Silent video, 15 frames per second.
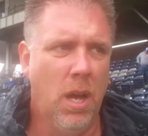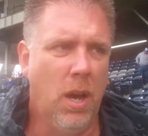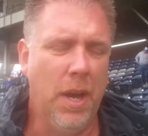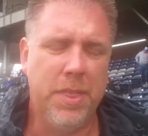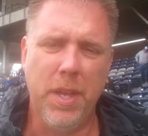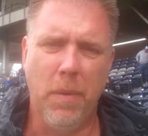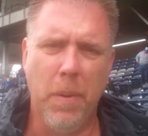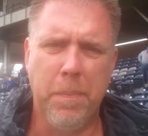
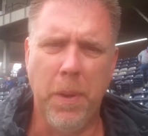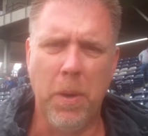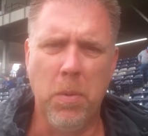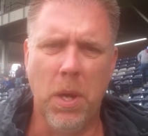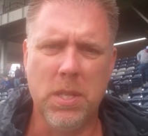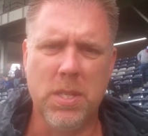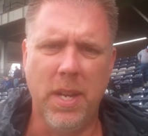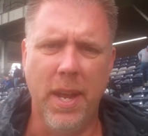I thought we
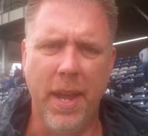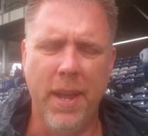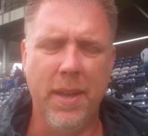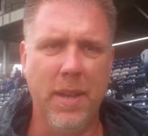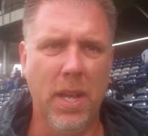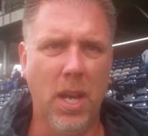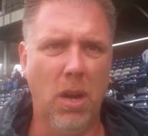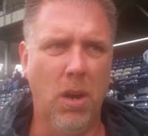played well today.
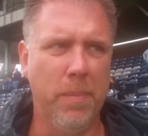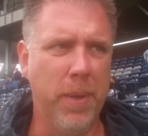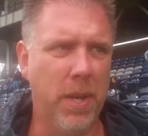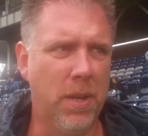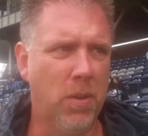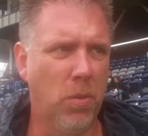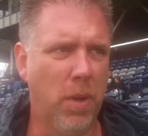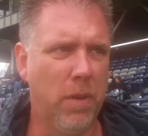You know, I
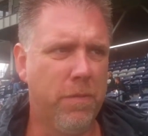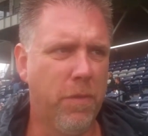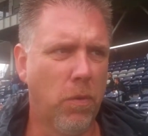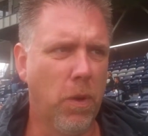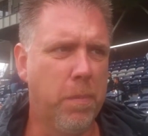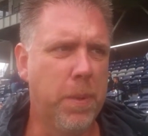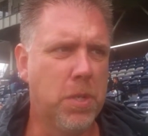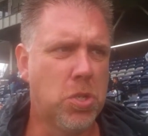mean,
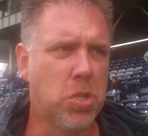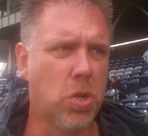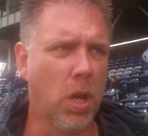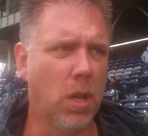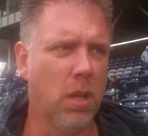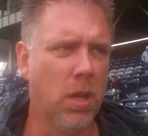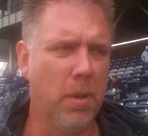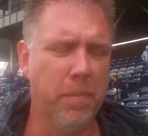we've been
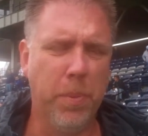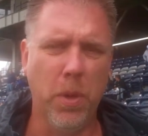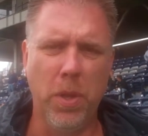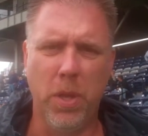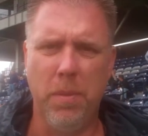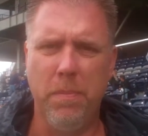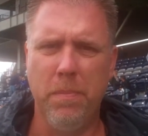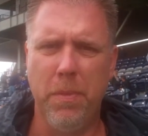struggling and
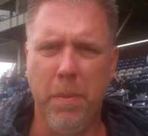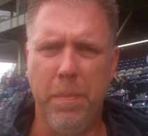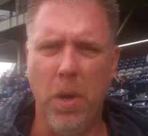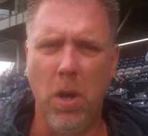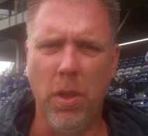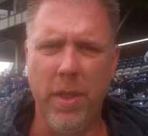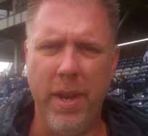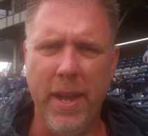putting the
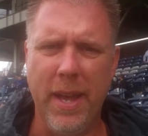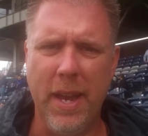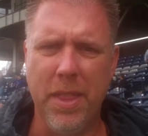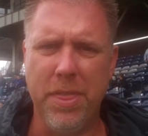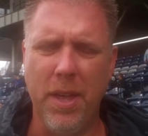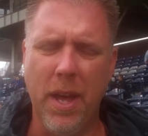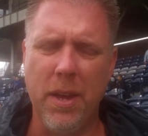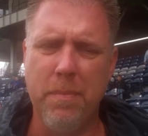ball in the net.
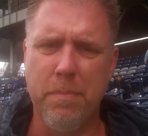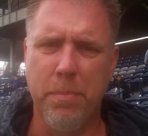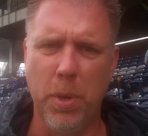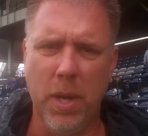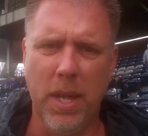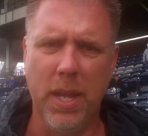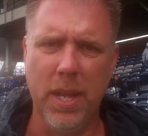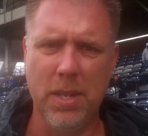I thought
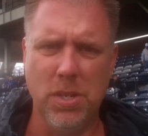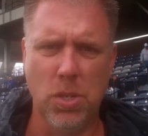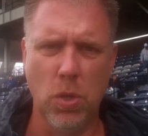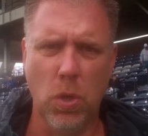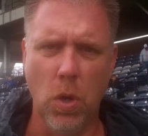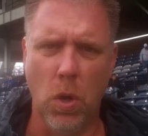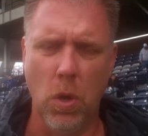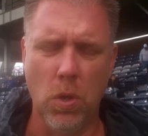Brittany getting
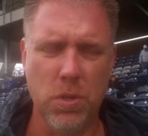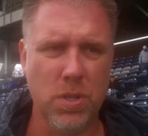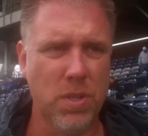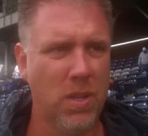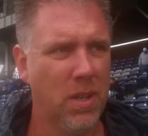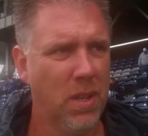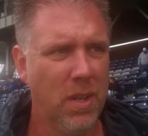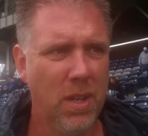two
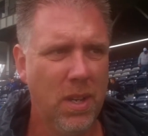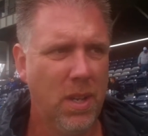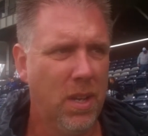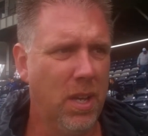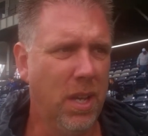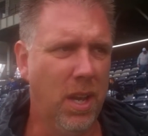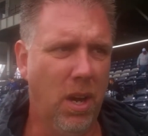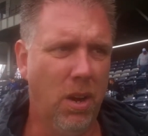goals,
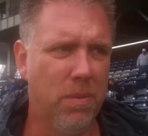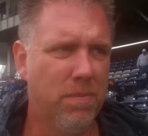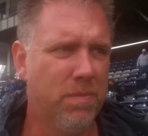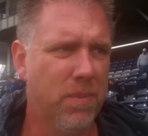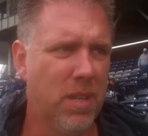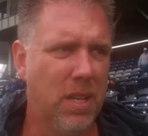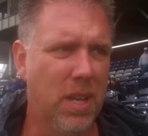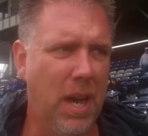you know,
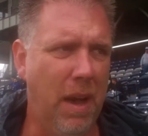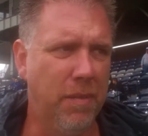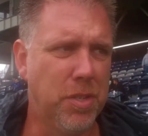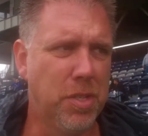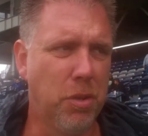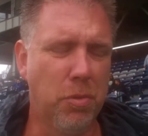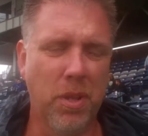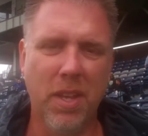
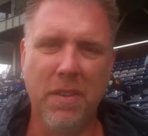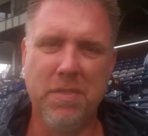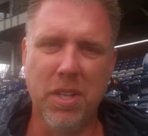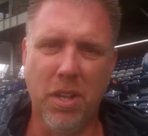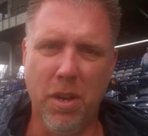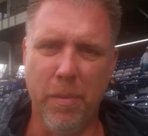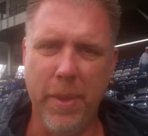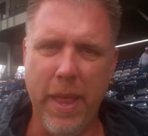obviously relieves
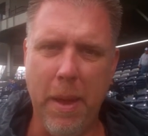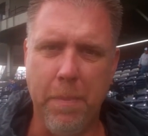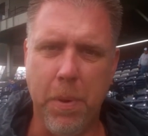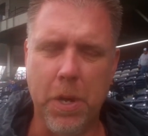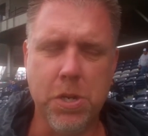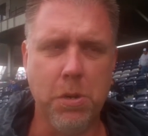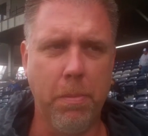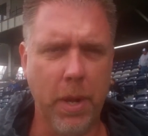a little bit of that
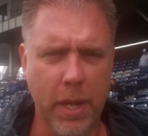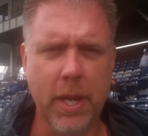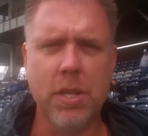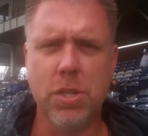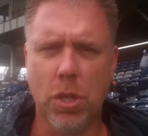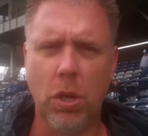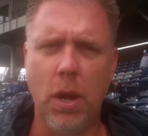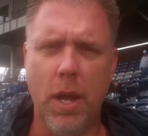pressure, but it
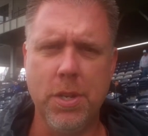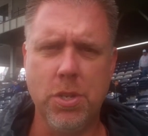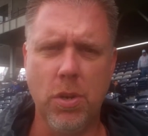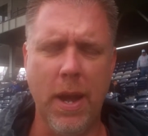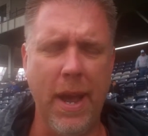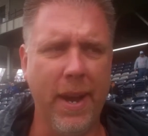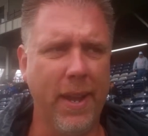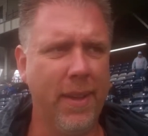gets her on
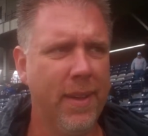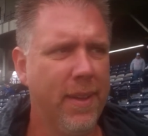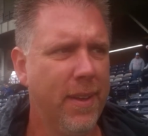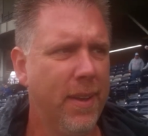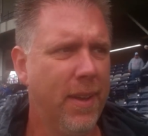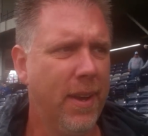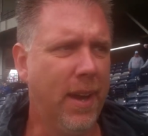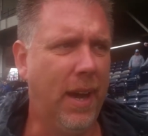track.
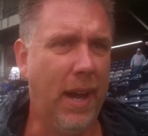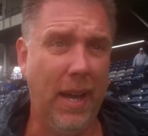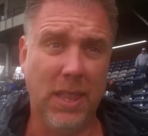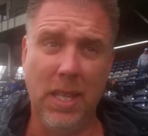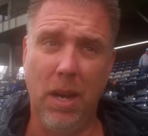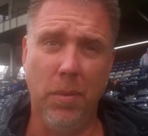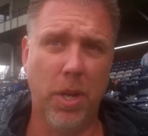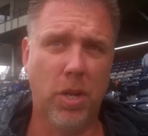I
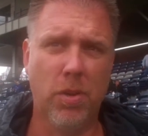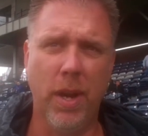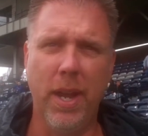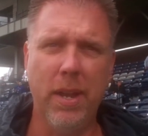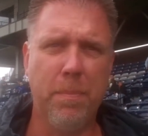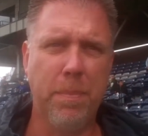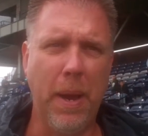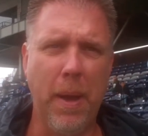thought we
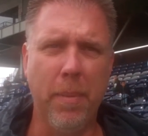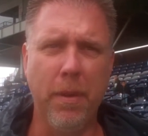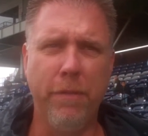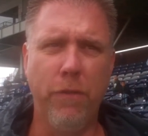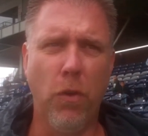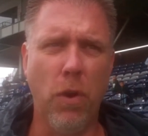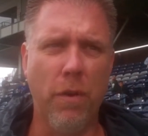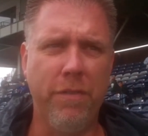created probably
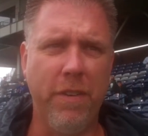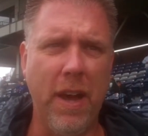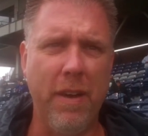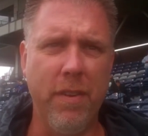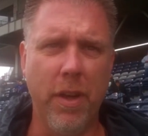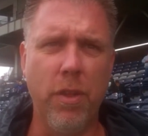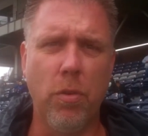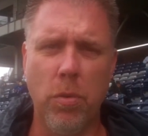four or
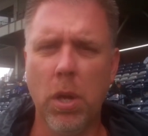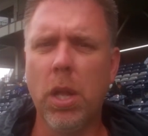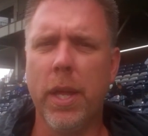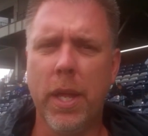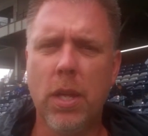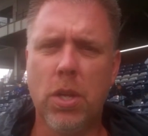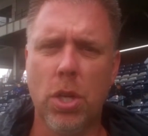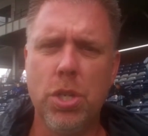five other
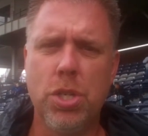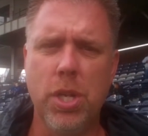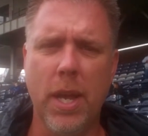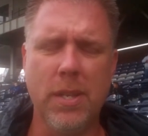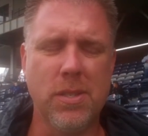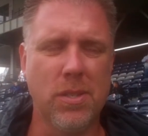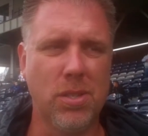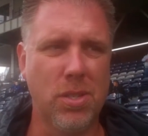really good
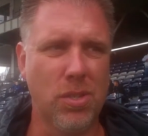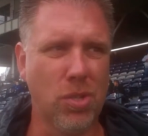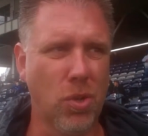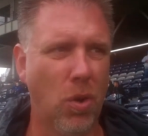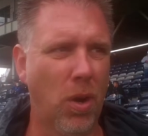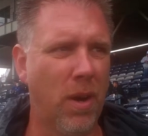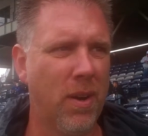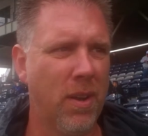chances to
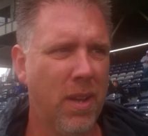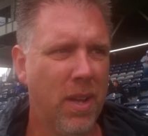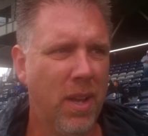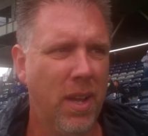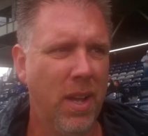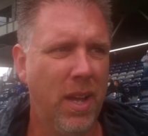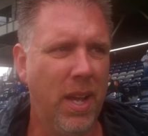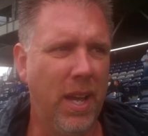score.
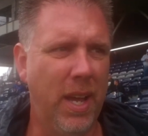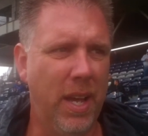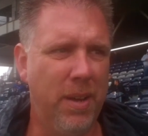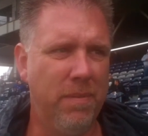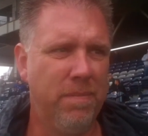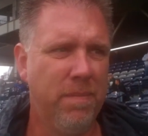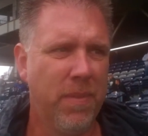And,